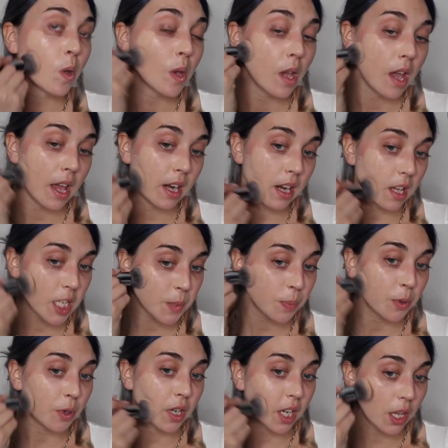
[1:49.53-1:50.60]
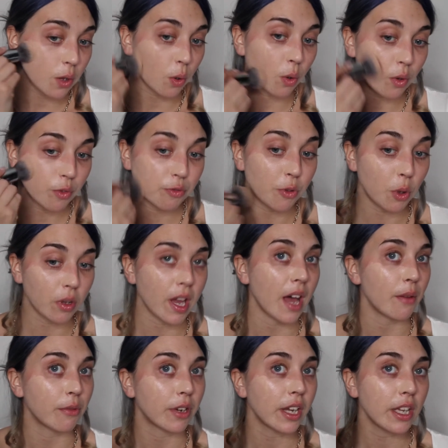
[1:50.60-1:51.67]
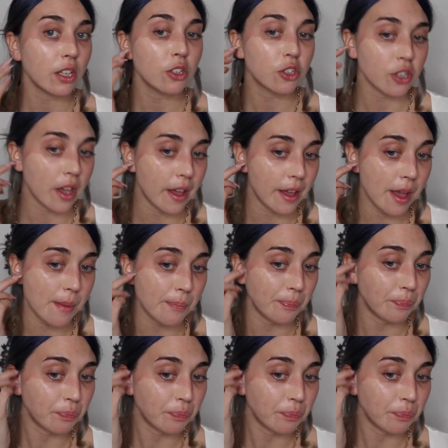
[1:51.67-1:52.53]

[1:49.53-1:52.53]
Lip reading: And it is pretty full coverage, but